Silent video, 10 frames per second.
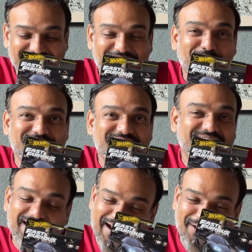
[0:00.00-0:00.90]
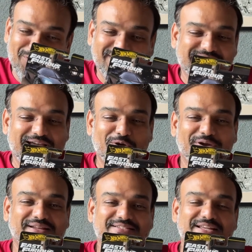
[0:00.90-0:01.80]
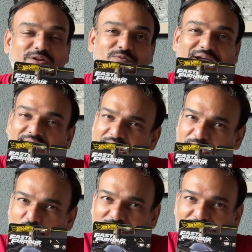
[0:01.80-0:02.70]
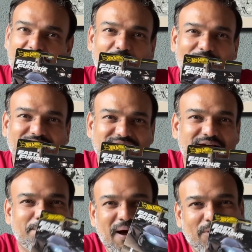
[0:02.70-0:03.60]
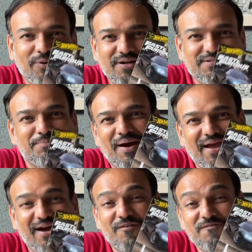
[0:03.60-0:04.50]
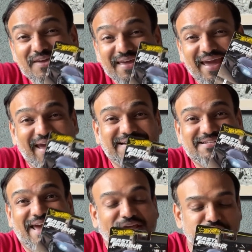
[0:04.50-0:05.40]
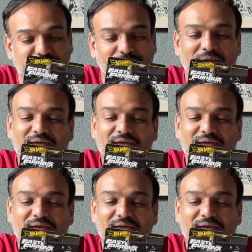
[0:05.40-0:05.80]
That was an iconic dialogue in itself and an iconic car right here, powered by a V8 engine.